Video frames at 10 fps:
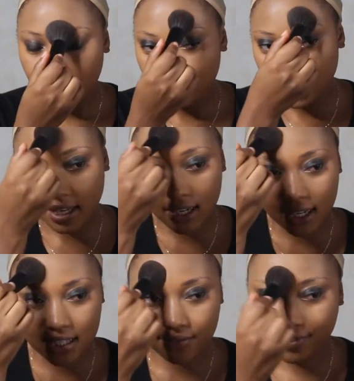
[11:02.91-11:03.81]

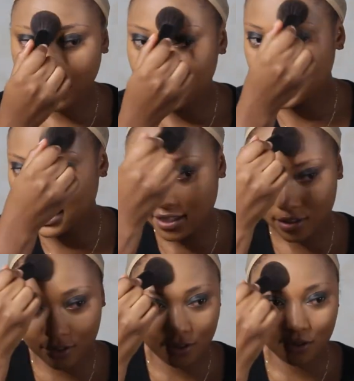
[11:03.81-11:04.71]
Beginners
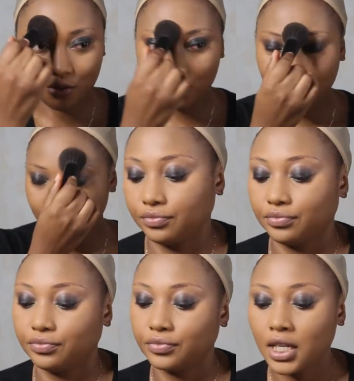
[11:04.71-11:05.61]
friendly tutorial.
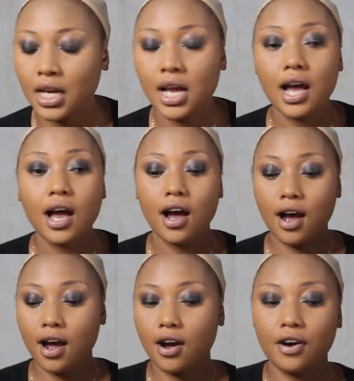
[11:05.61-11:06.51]

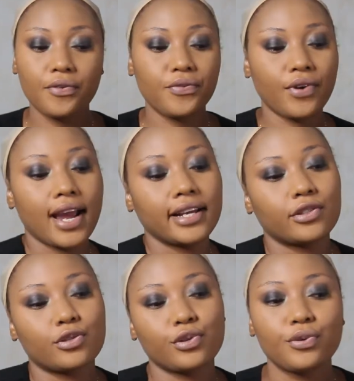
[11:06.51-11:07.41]
All
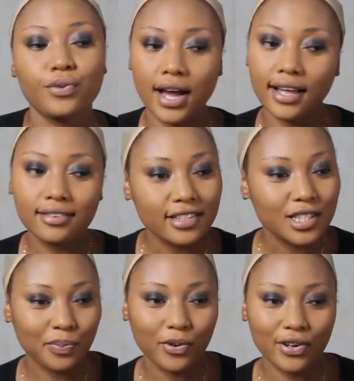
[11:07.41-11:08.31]
right. So at
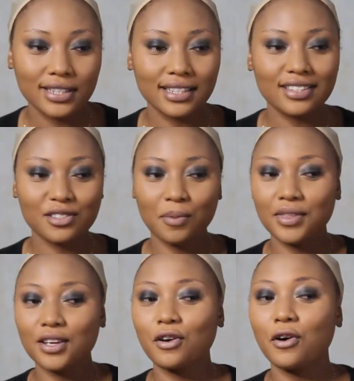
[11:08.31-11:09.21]
this point, there's
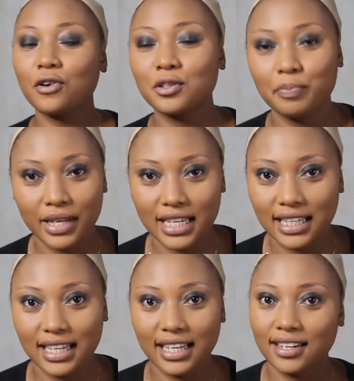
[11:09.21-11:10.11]
something called
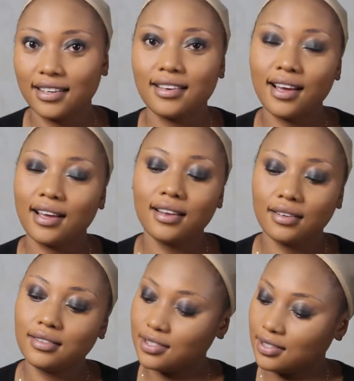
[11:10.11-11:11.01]
baking,
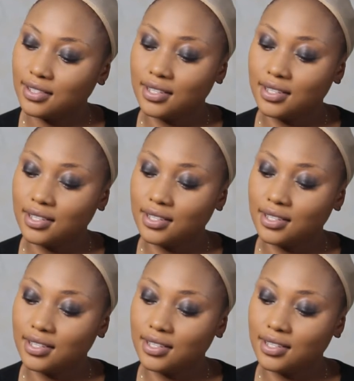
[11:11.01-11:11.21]
and